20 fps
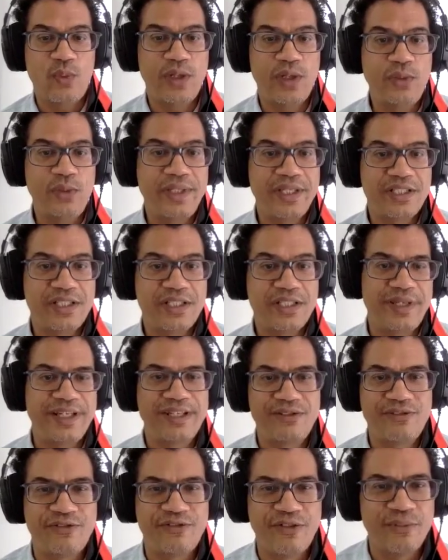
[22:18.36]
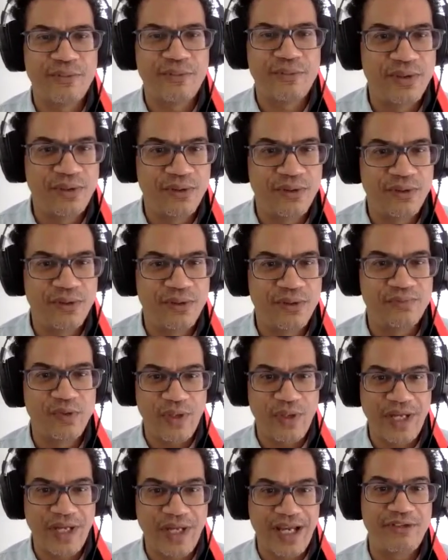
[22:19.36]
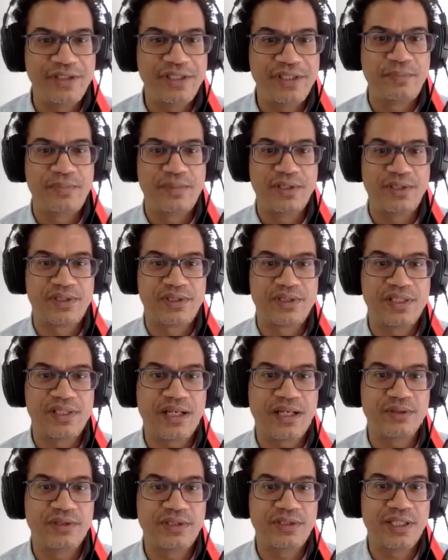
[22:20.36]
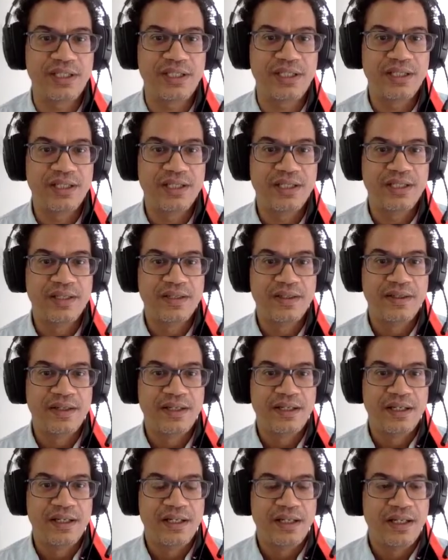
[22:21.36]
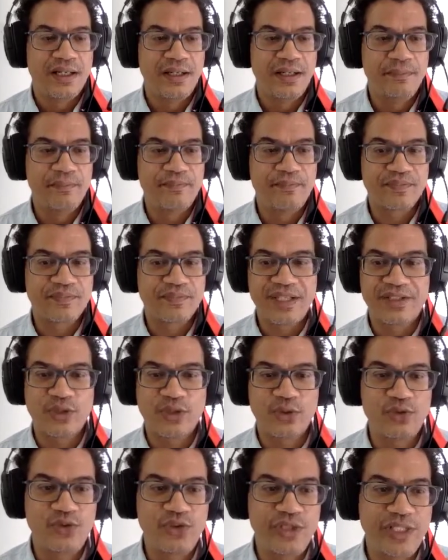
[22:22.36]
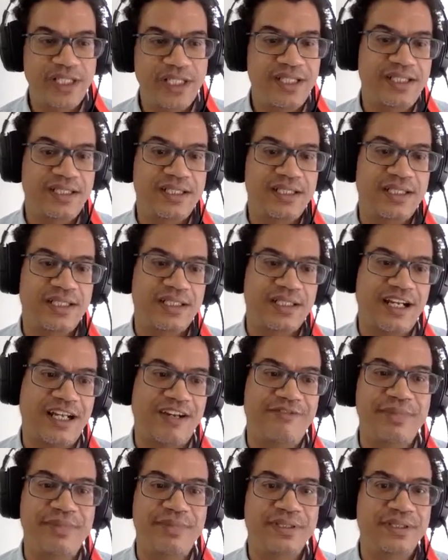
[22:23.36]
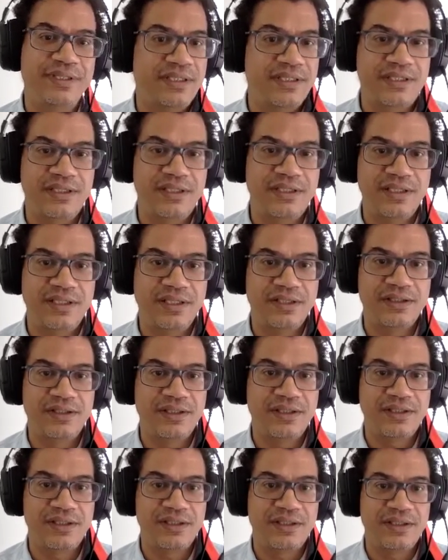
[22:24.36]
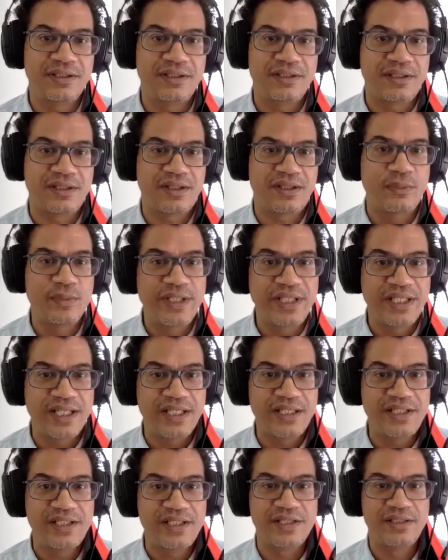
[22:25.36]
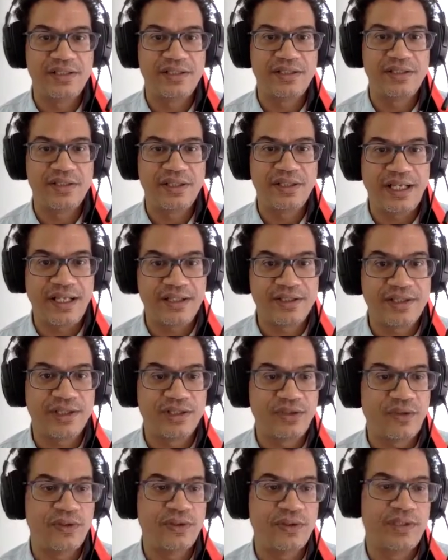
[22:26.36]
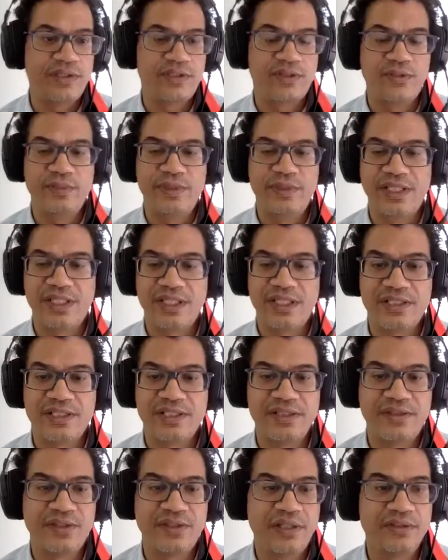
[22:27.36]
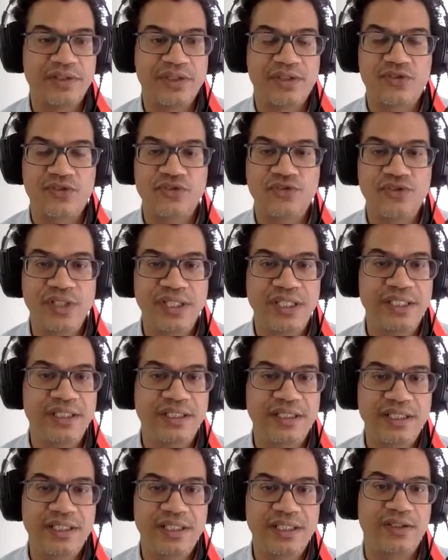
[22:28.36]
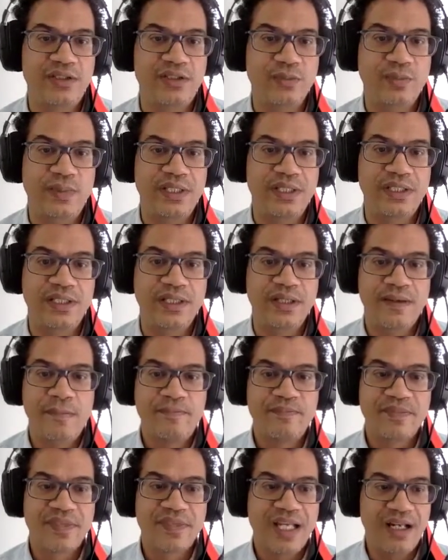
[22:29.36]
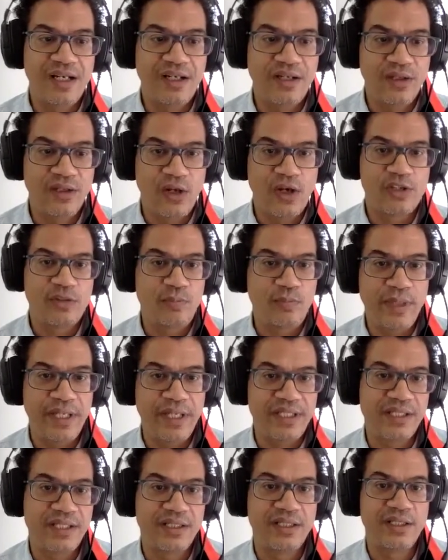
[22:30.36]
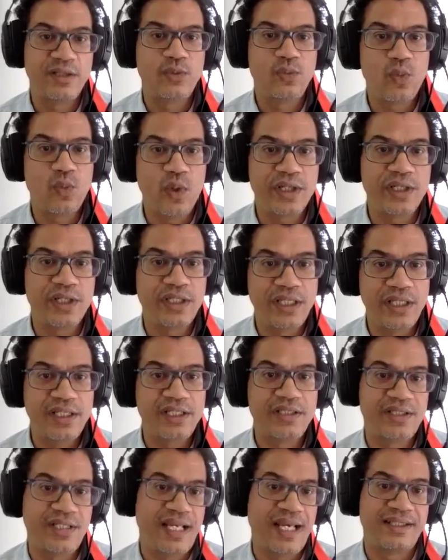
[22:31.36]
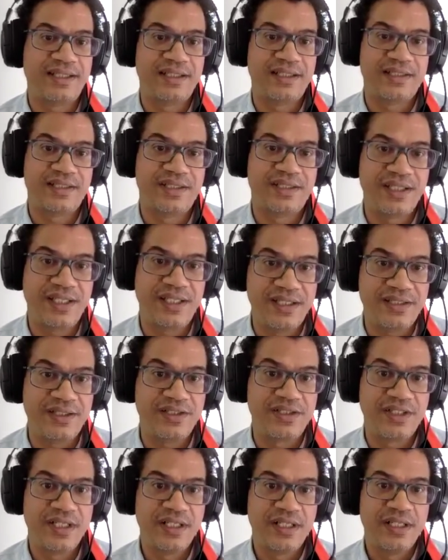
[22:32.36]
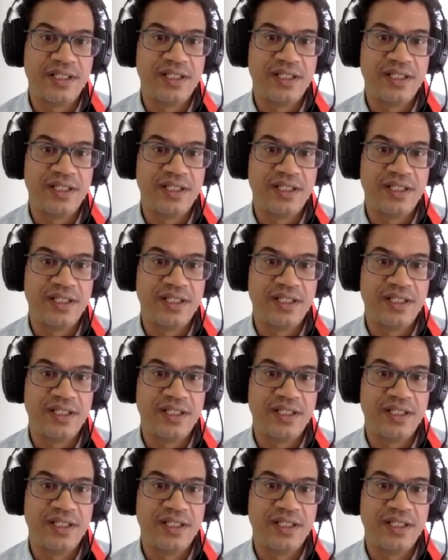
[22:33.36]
what do we expect from, your average person out there? So really, government communication, health authorities communication around this really needed to be a lot better than what it is at this stage.